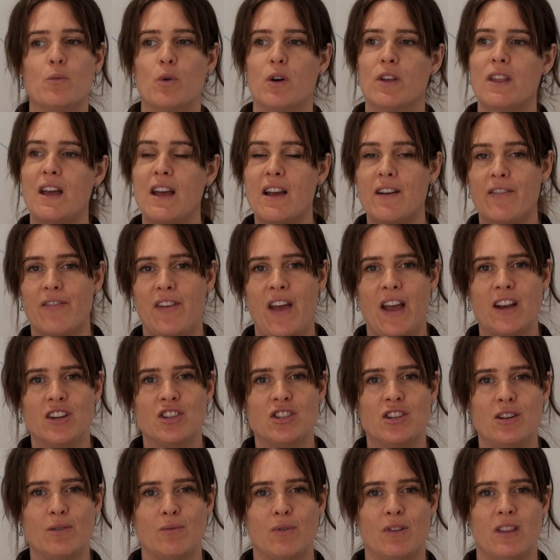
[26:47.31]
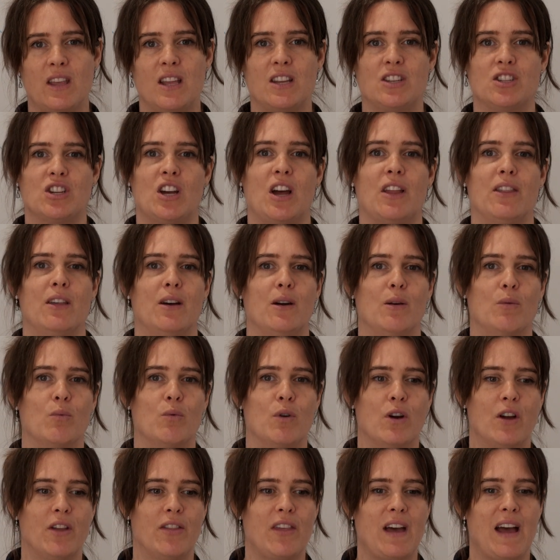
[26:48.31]
Were they affectionate with each other?
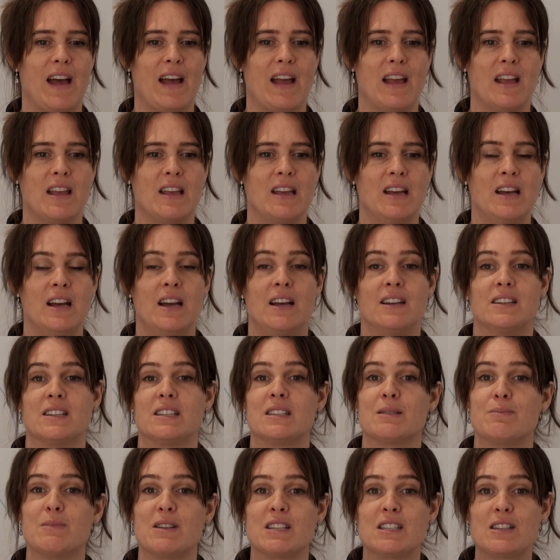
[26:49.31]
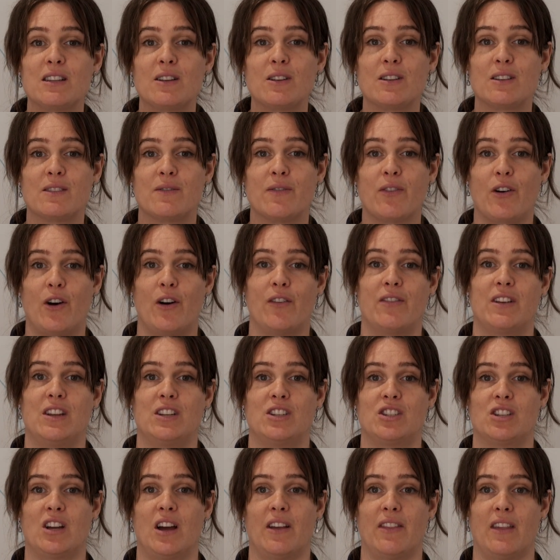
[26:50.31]
Were they dismissive of
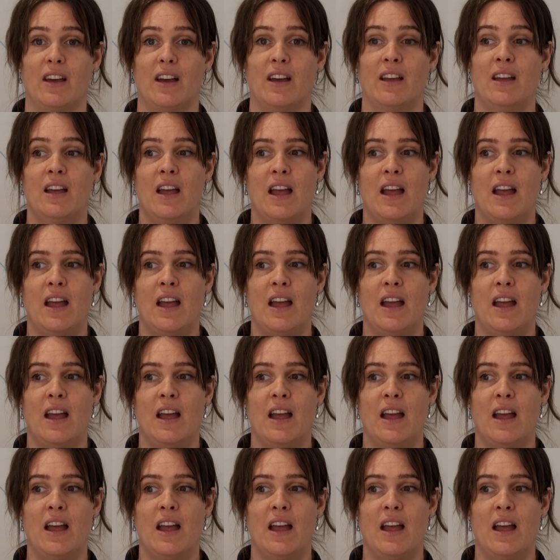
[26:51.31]
each other?